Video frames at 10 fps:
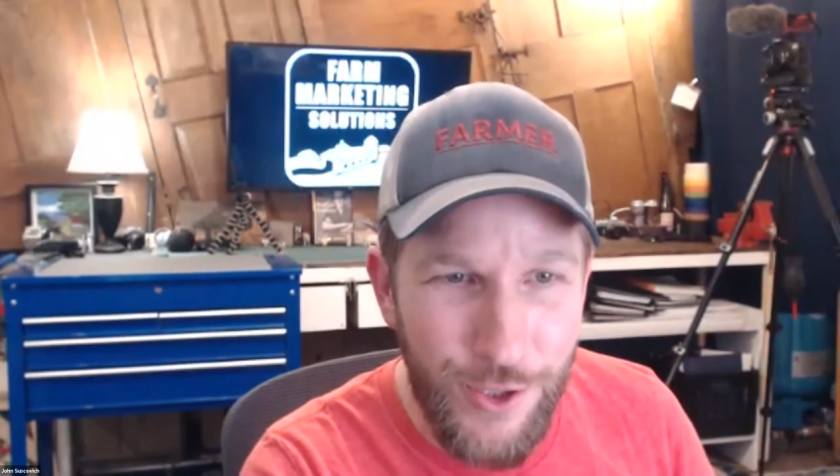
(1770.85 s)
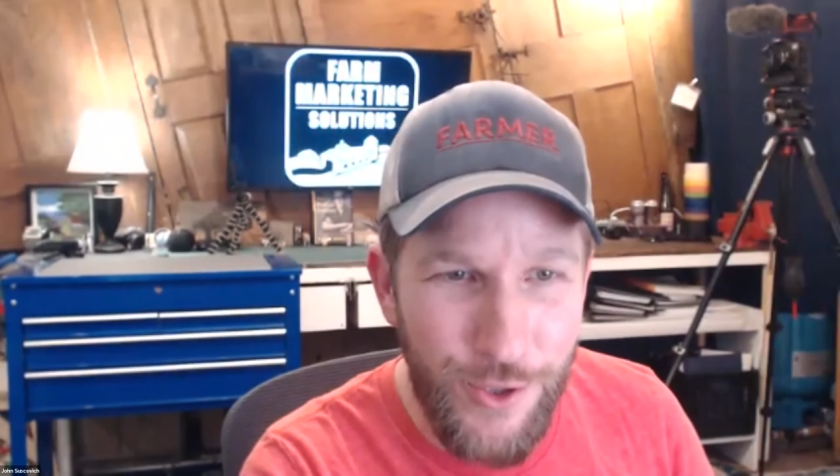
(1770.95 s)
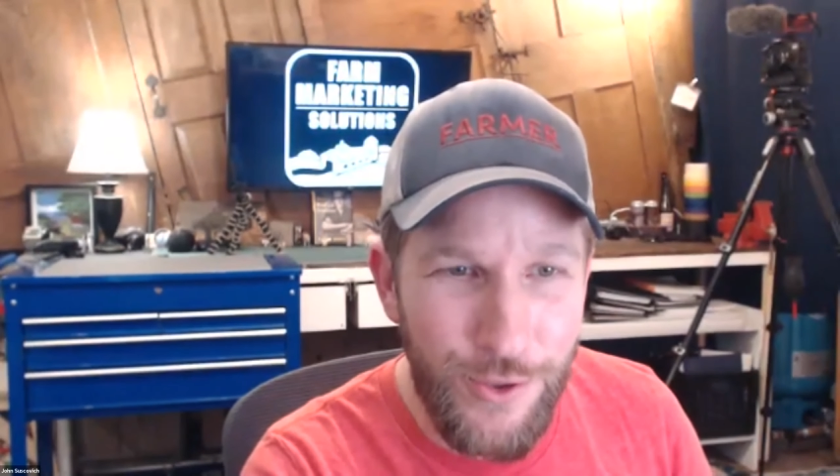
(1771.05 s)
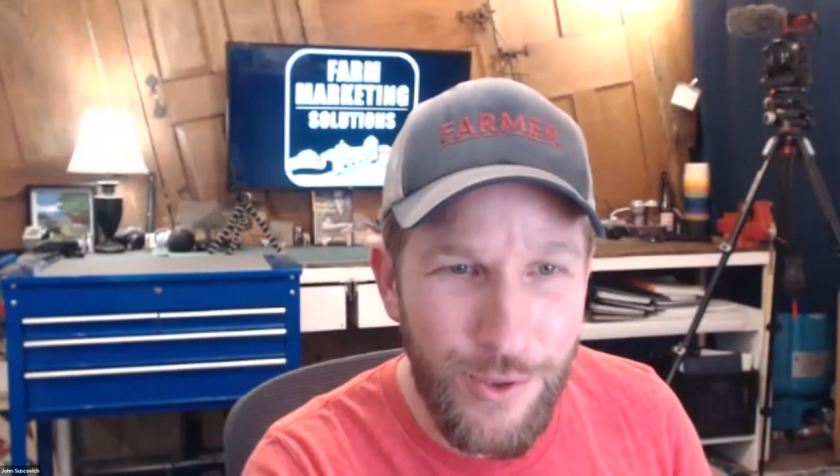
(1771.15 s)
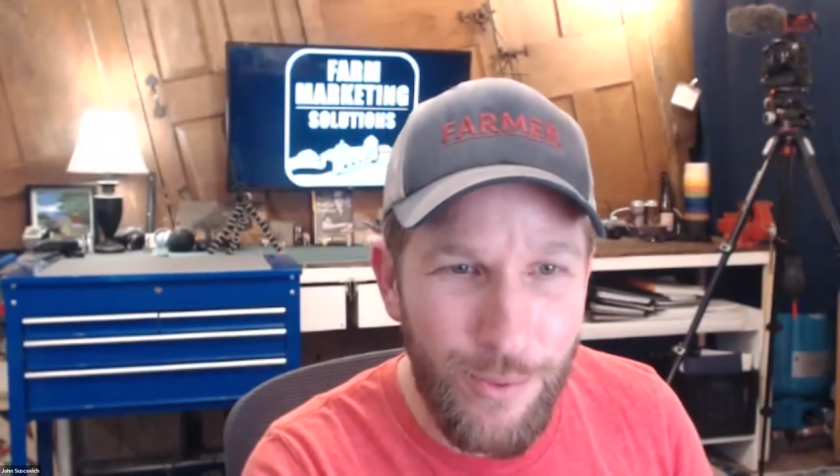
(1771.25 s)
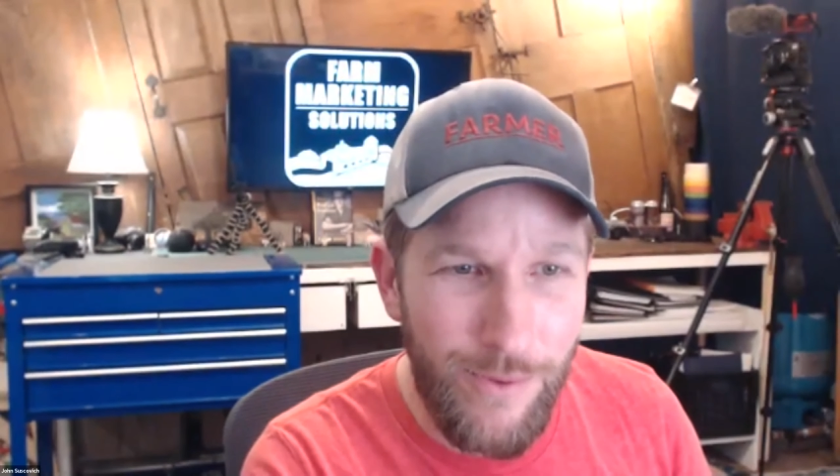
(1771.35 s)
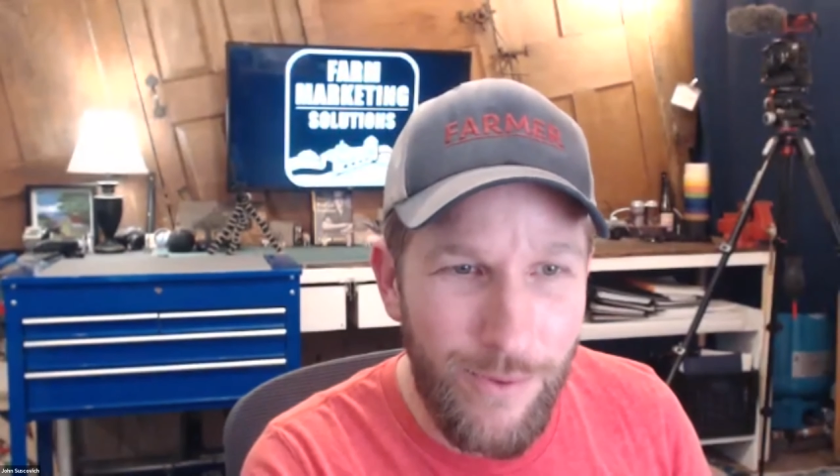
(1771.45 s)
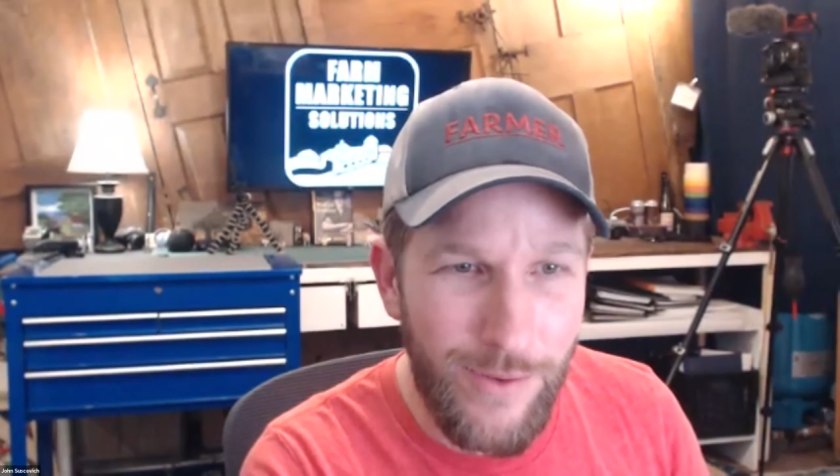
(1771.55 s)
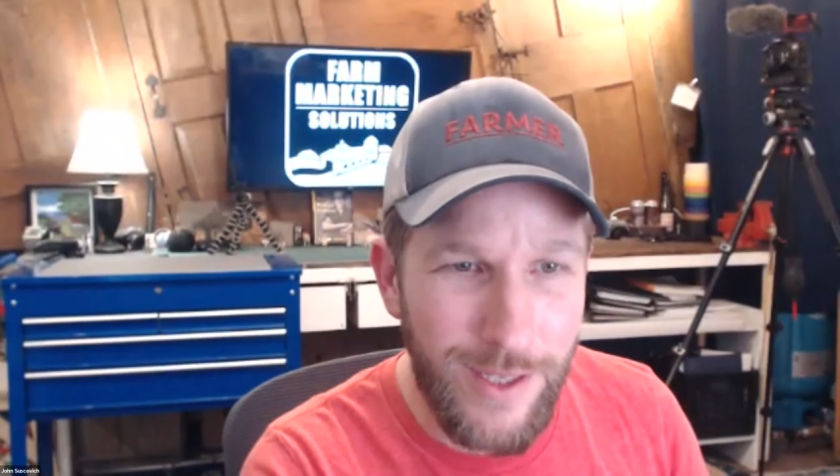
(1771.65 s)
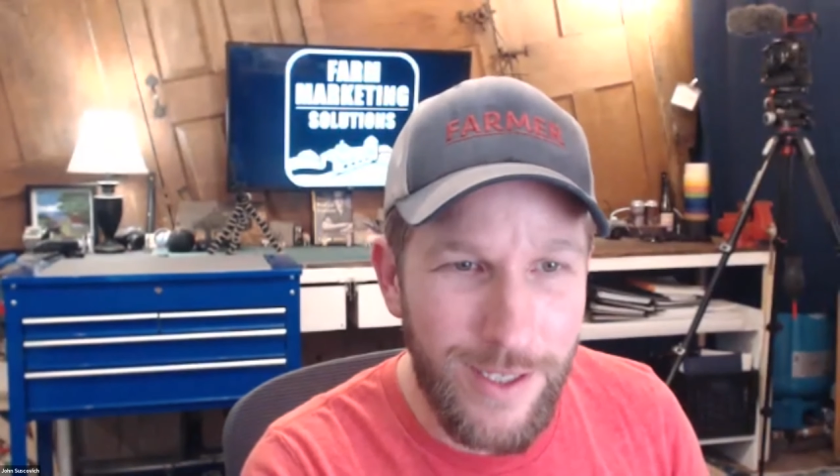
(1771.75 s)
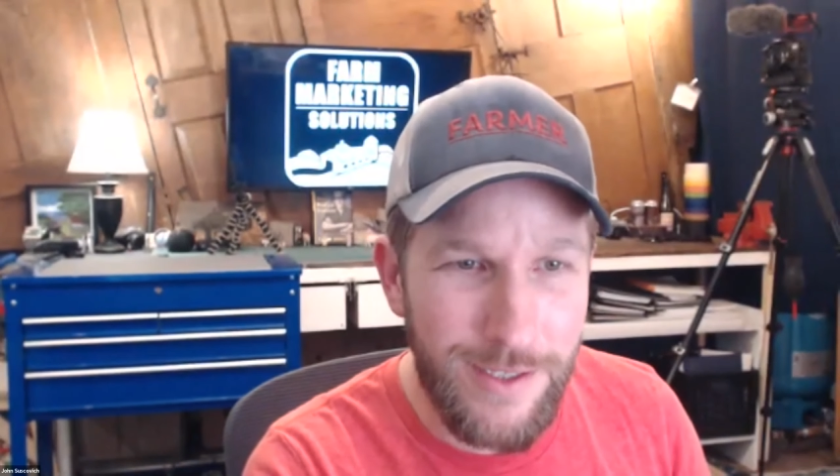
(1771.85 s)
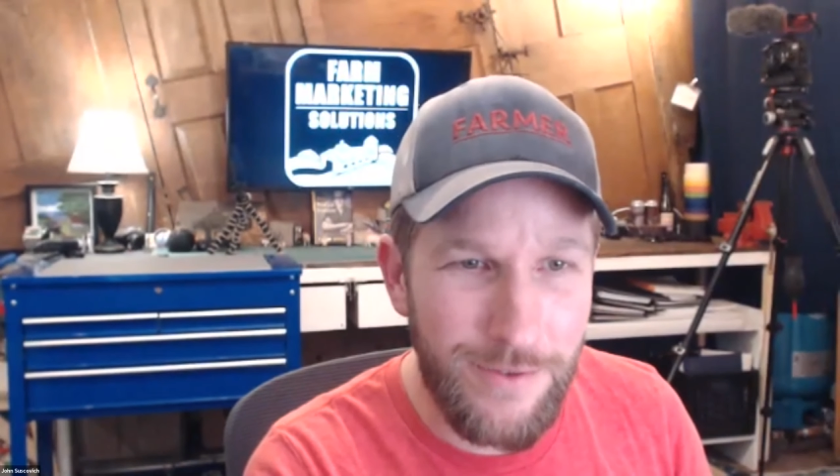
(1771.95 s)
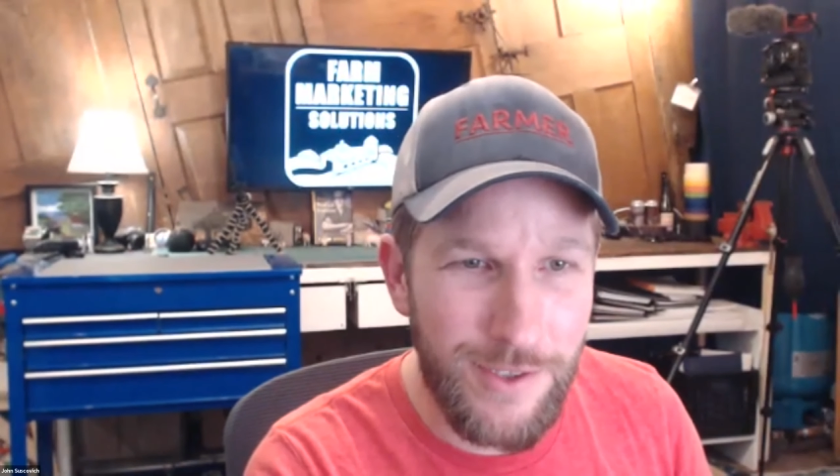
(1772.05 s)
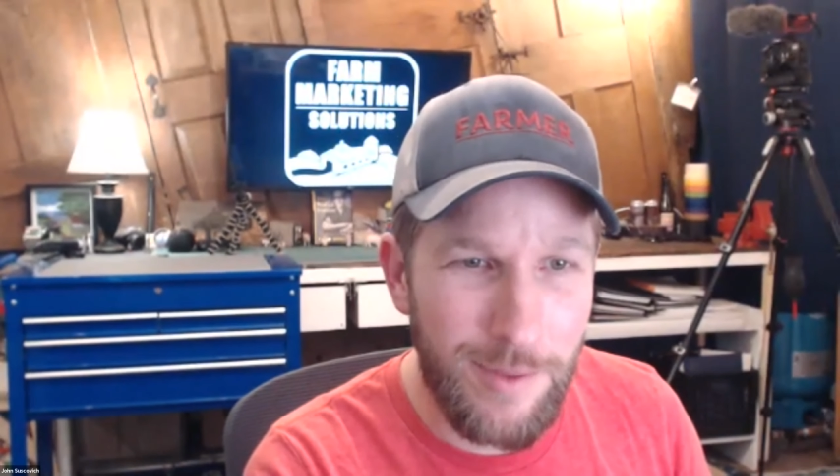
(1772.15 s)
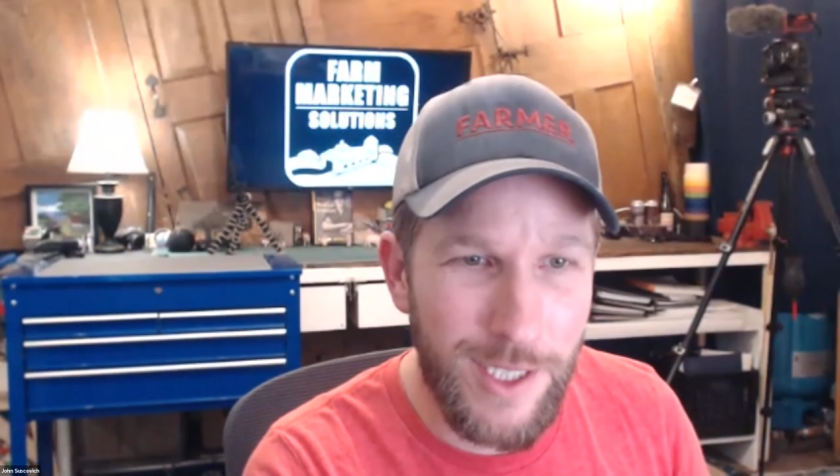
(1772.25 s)
you use a revolving list of
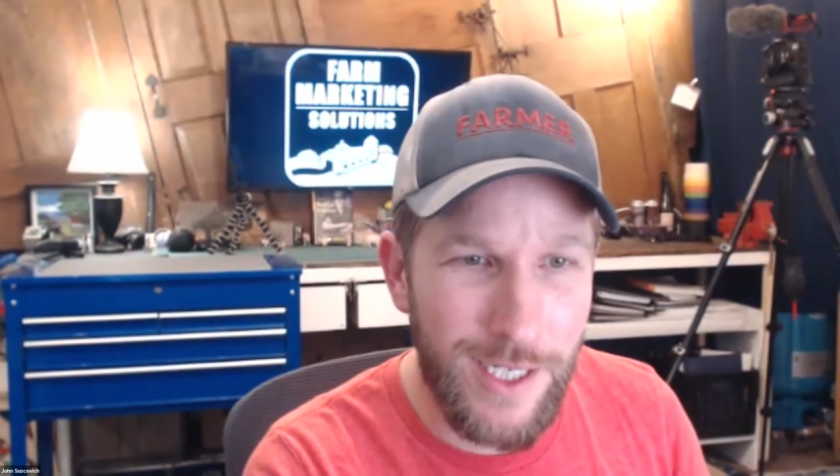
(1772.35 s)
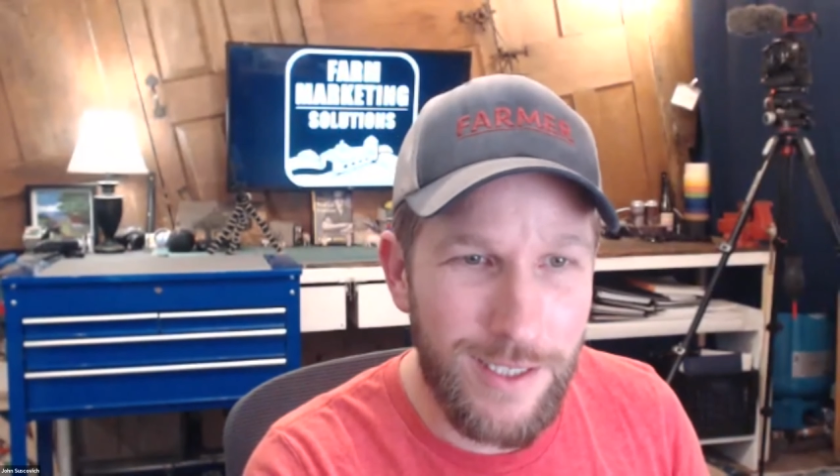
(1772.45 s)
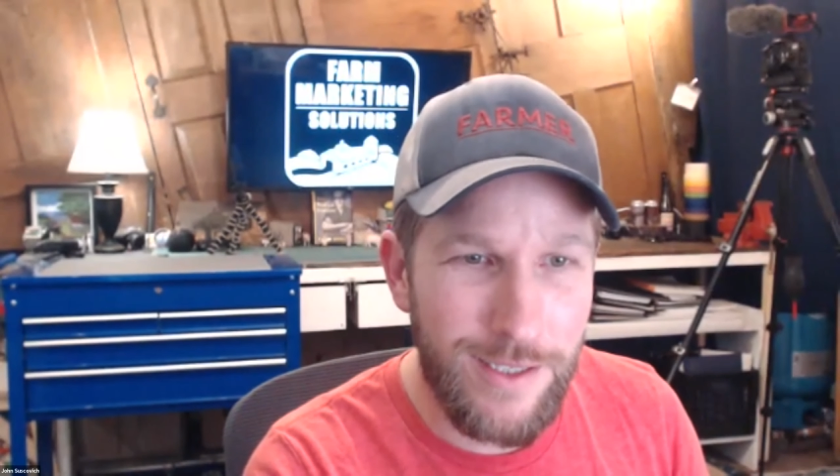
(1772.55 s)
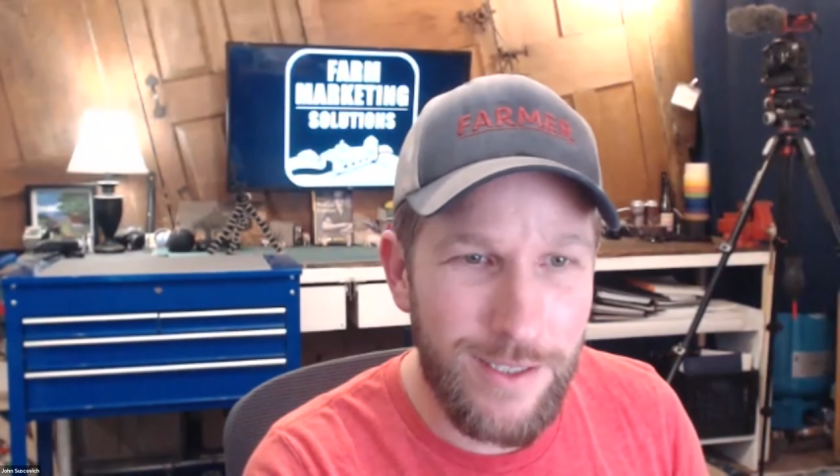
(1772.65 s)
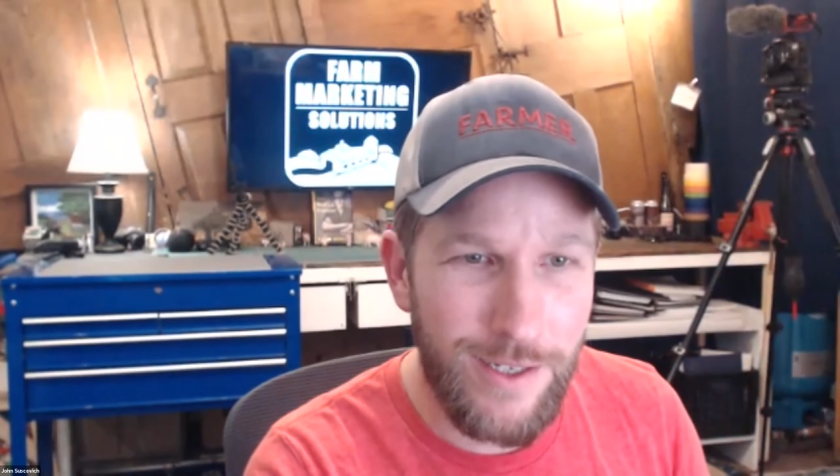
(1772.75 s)
subjects